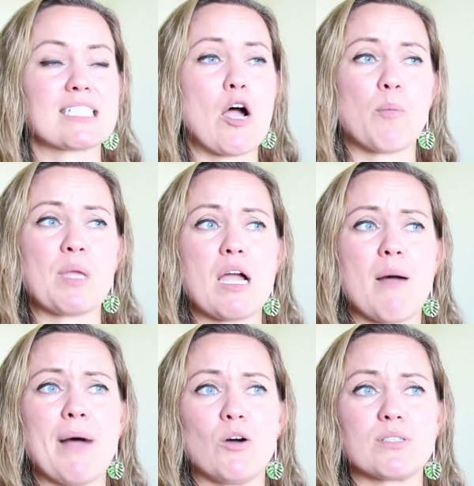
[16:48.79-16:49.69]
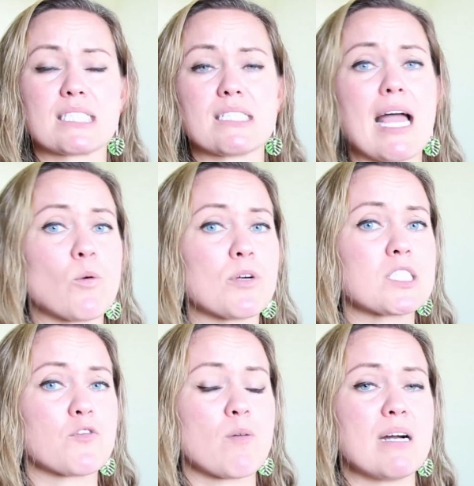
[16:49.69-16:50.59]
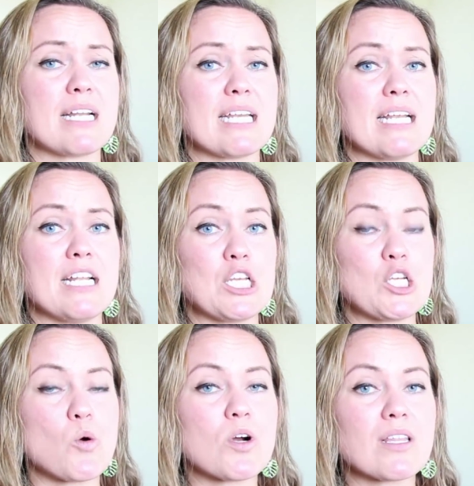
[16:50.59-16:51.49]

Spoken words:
Tell me about slang words for money in your